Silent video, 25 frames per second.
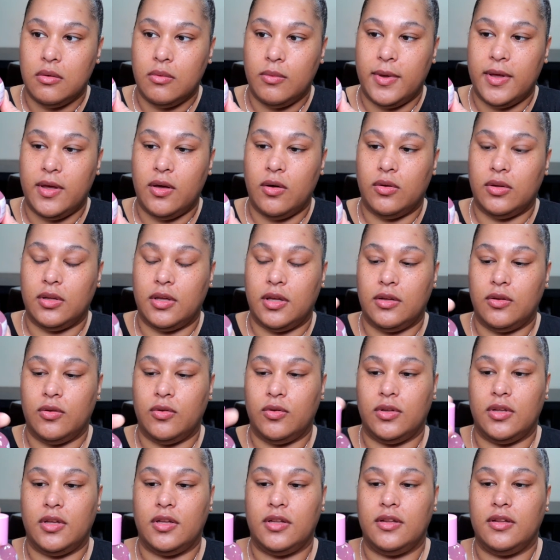Wait, hold
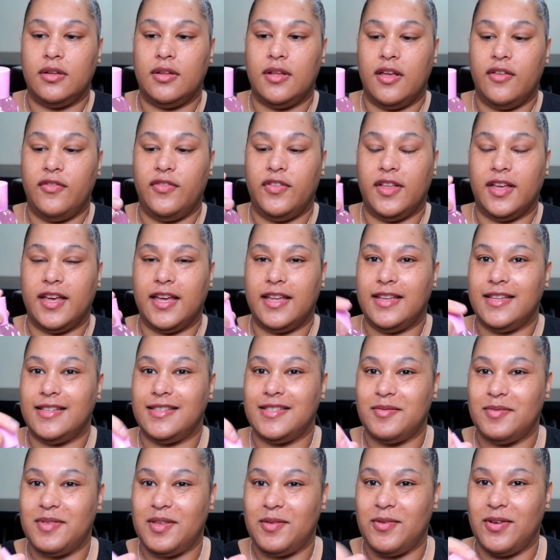on. I feel like I did
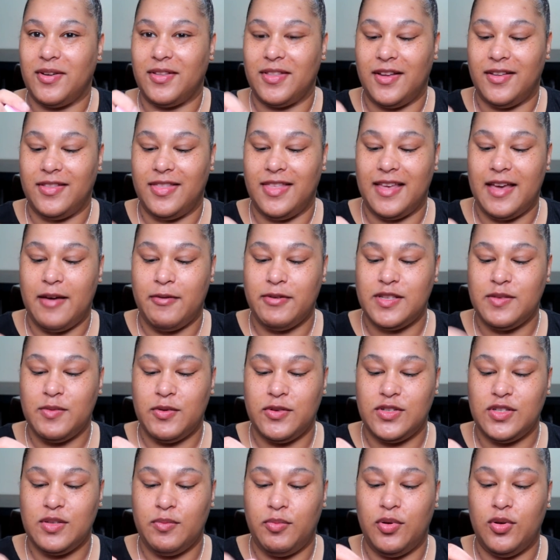something wrong there. I think I was
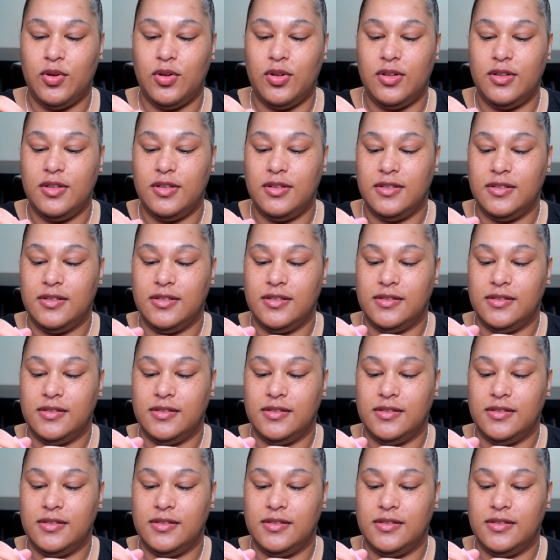supposed to pull.